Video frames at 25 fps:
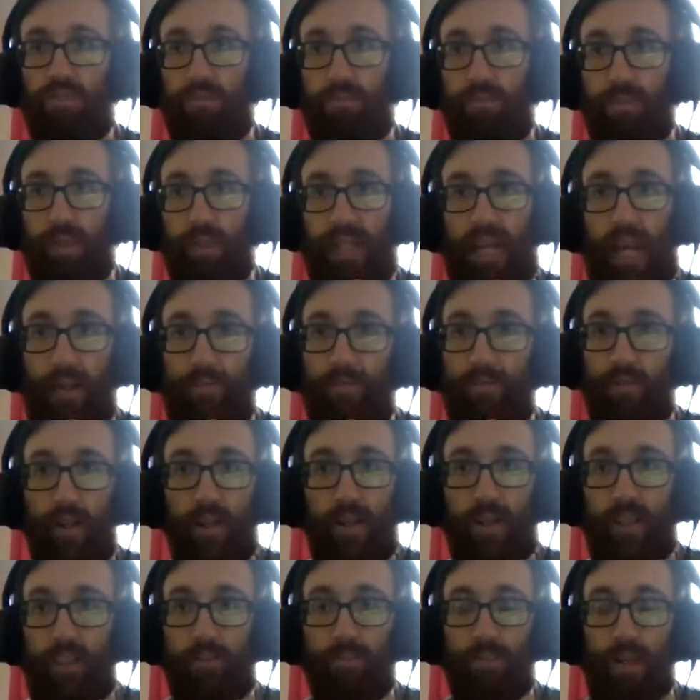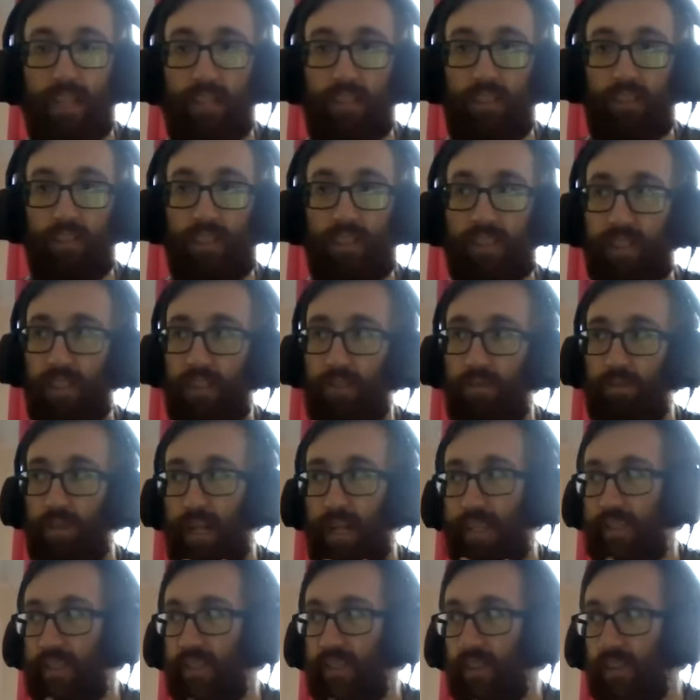became a very good manager in his own
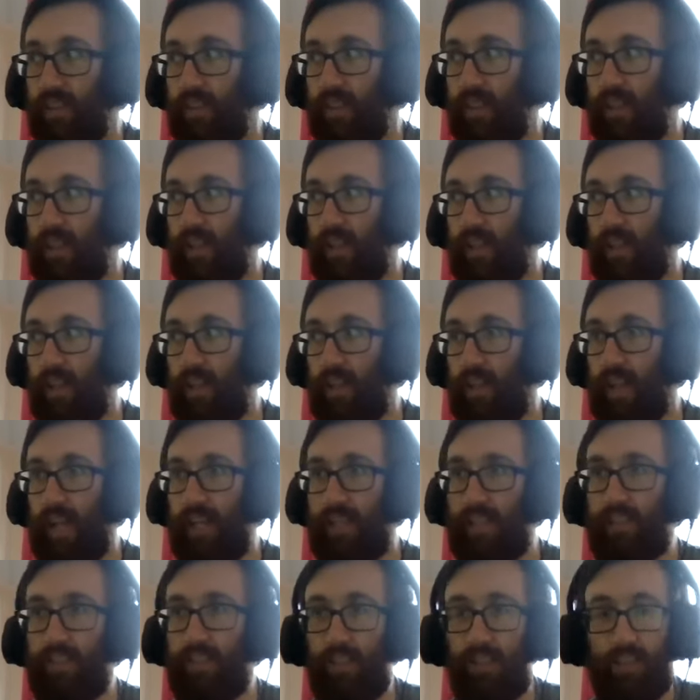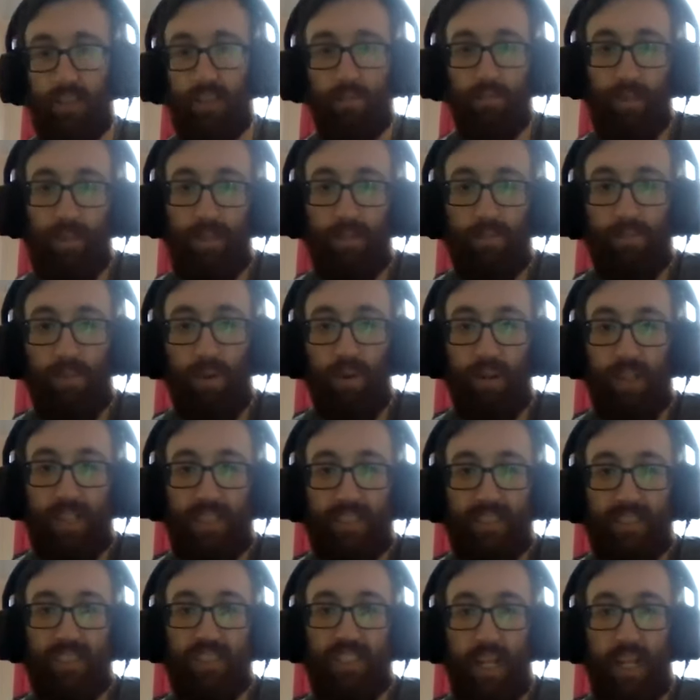right, and he took a real
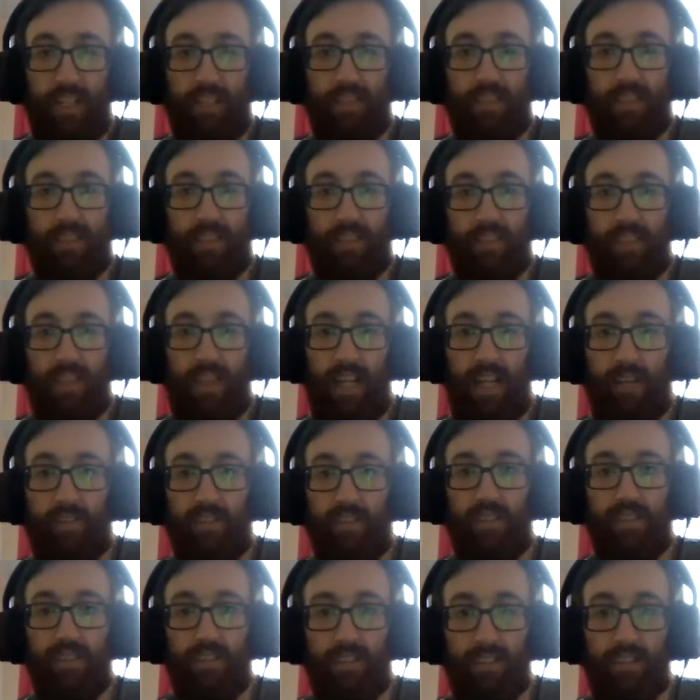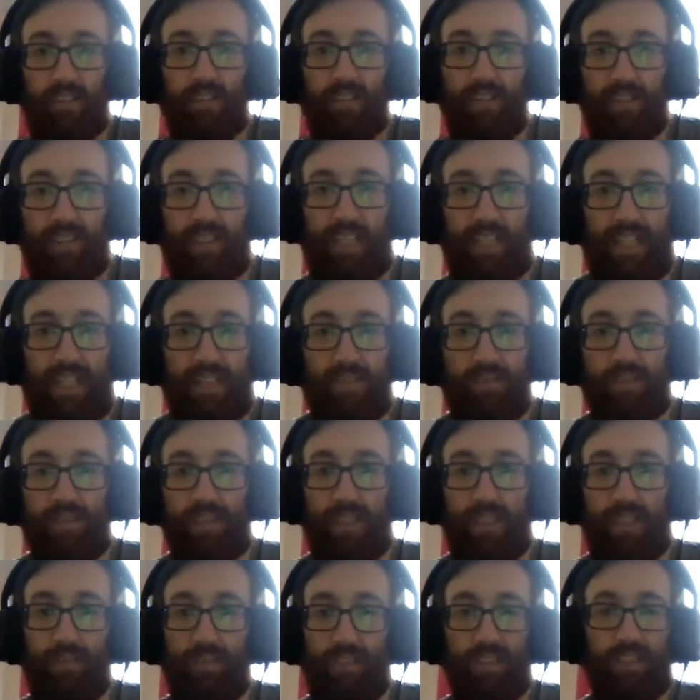poison chalice at Everton. And it was
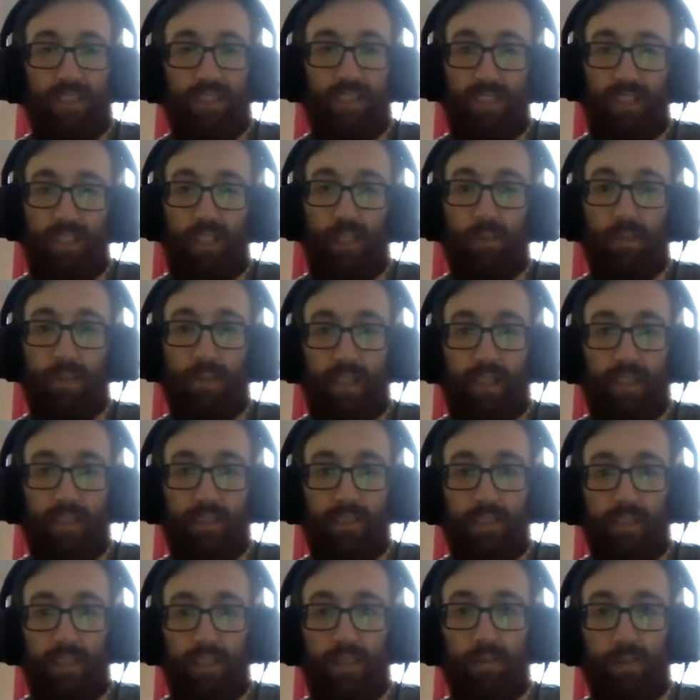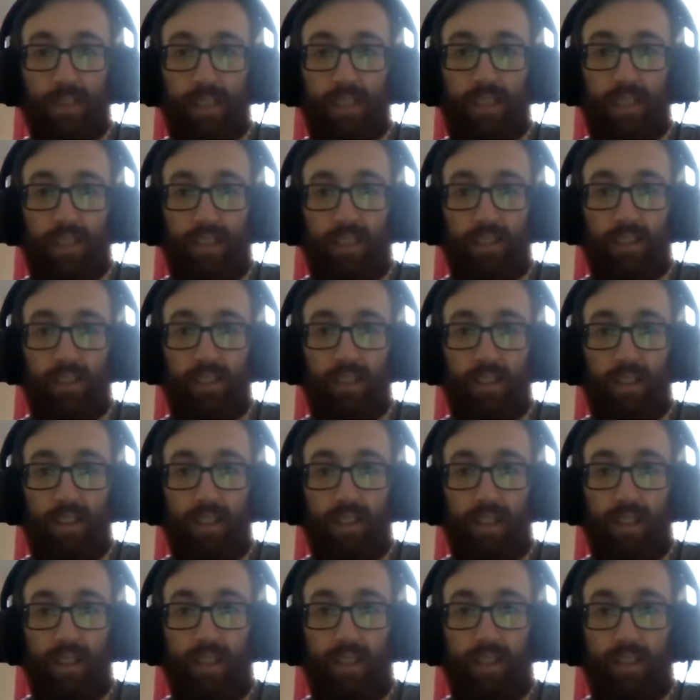a stupid thing to do, really.
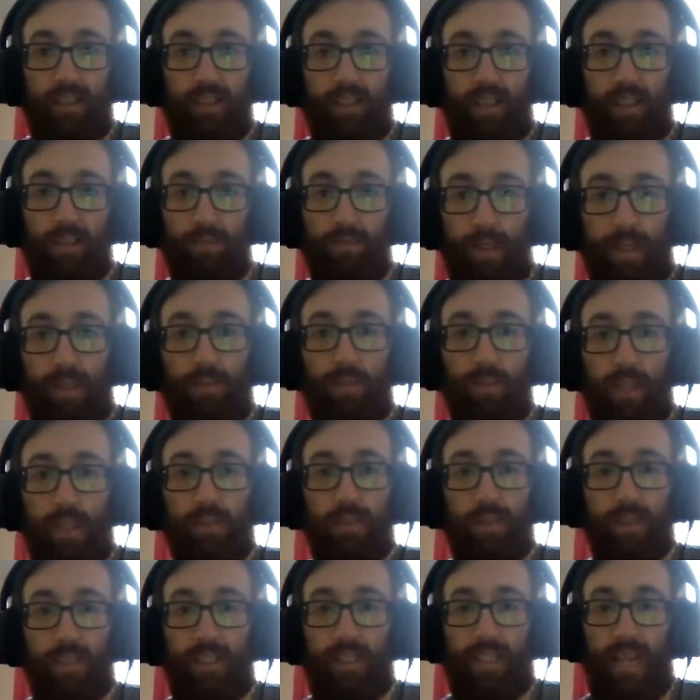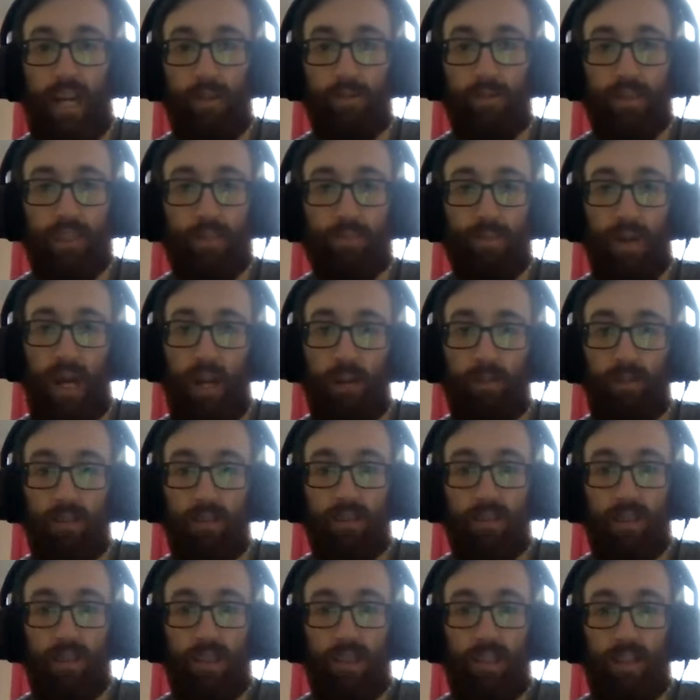Like we were in a downward
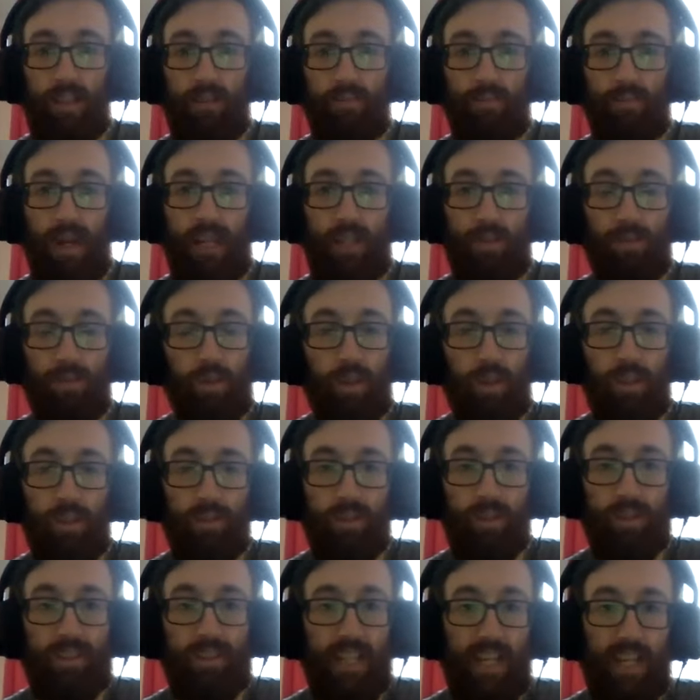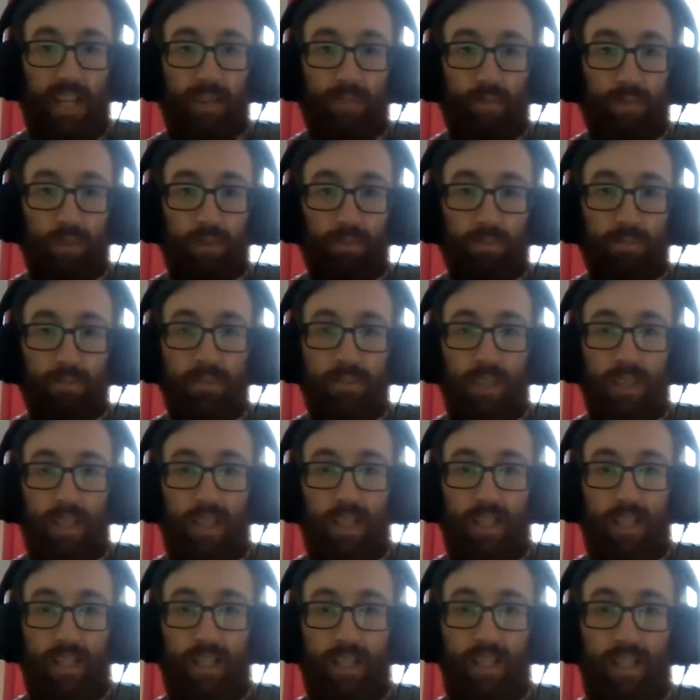spiral. Mike Walker had turned from
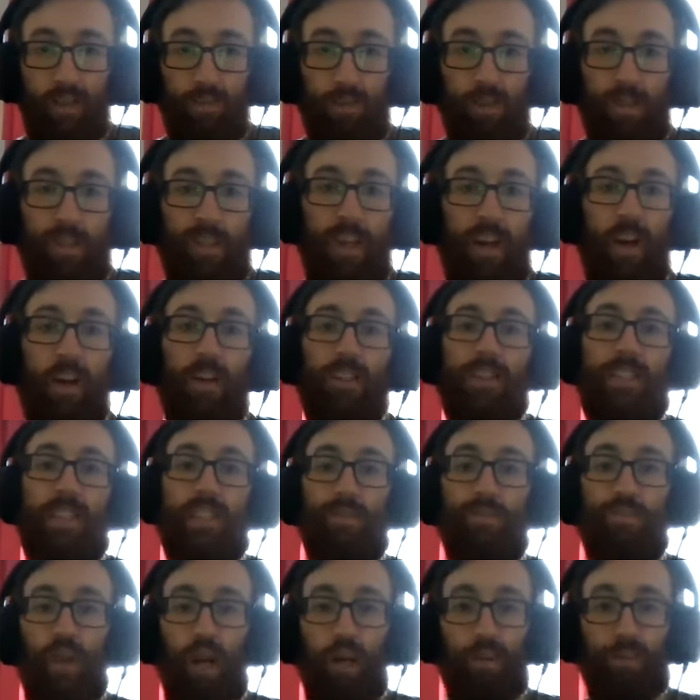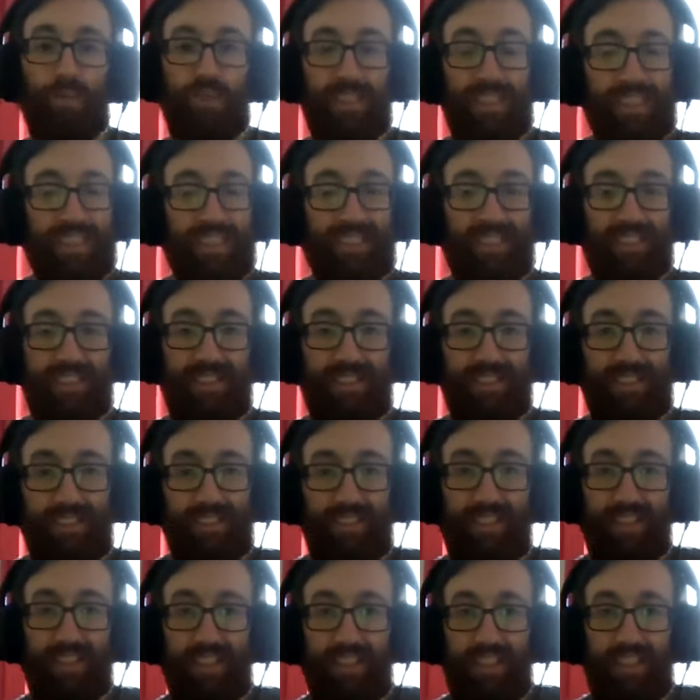one of the hottest properties in
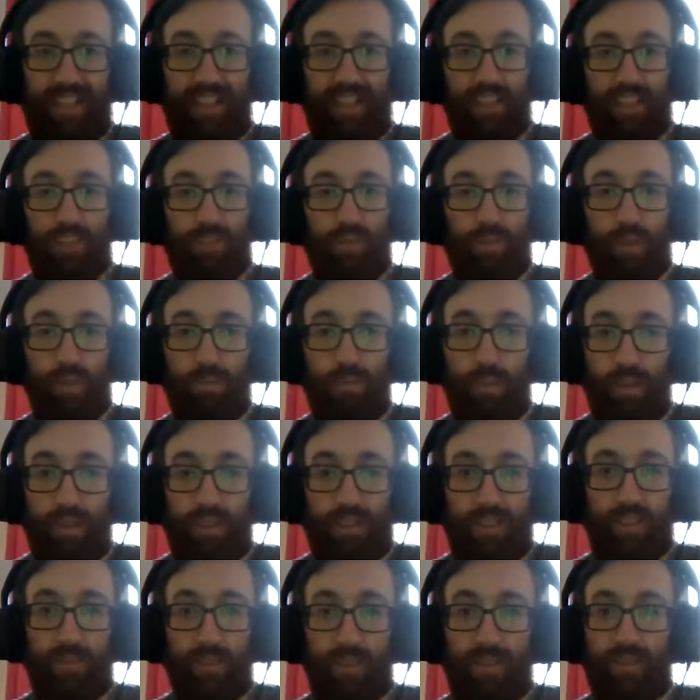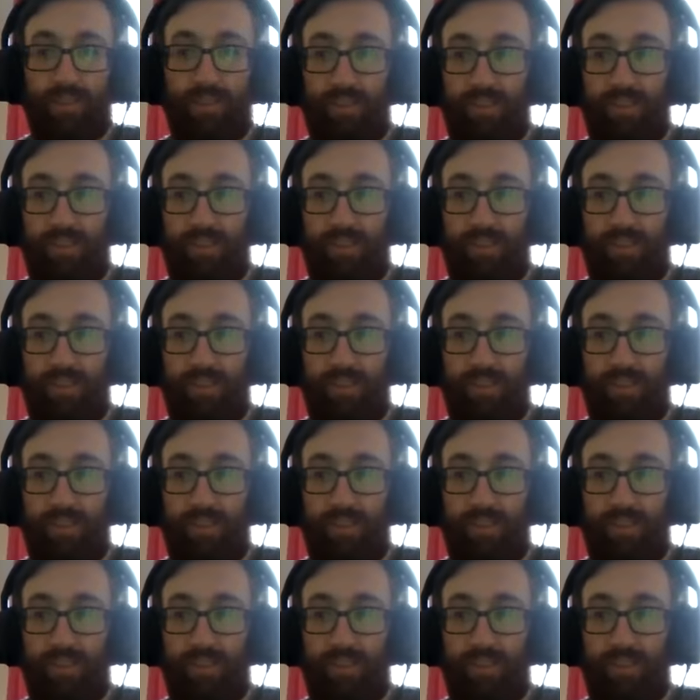English football to a